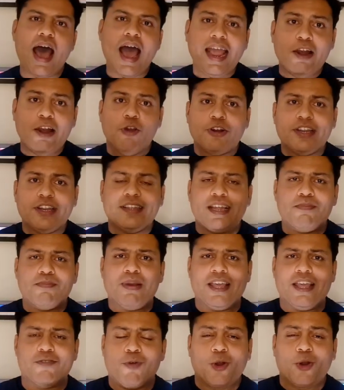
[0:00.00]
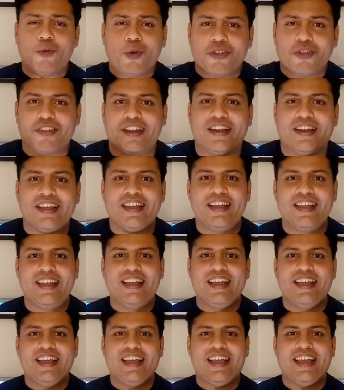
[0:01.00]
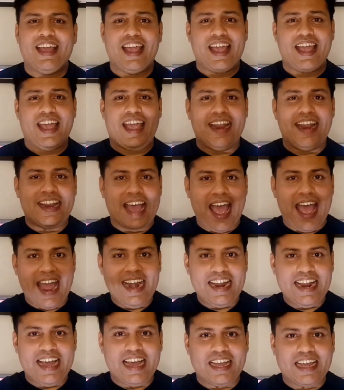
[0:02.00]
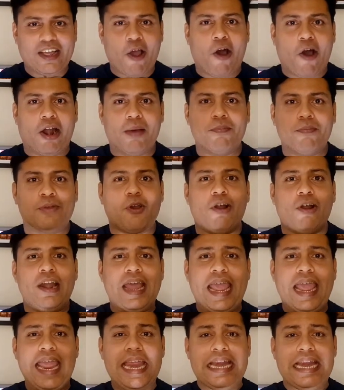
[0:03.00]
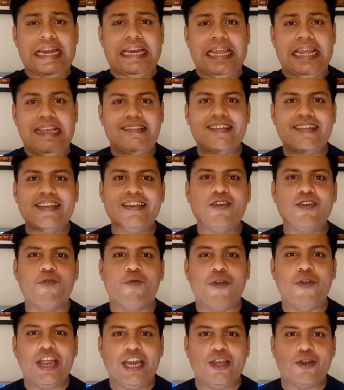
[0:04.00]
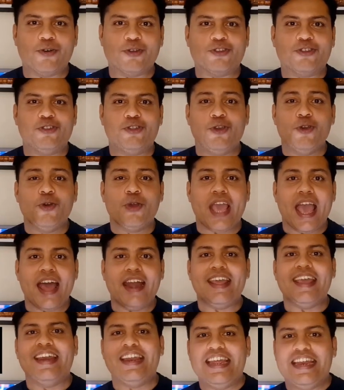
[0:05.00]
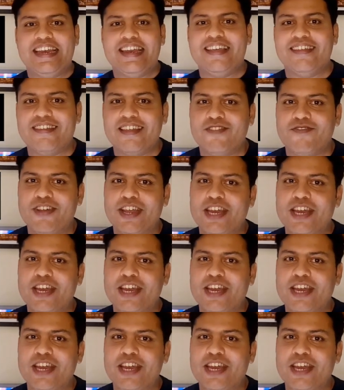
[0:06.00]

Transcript: I looked at the place. What was it? It had a column called indecent videos. Do you carry any indecent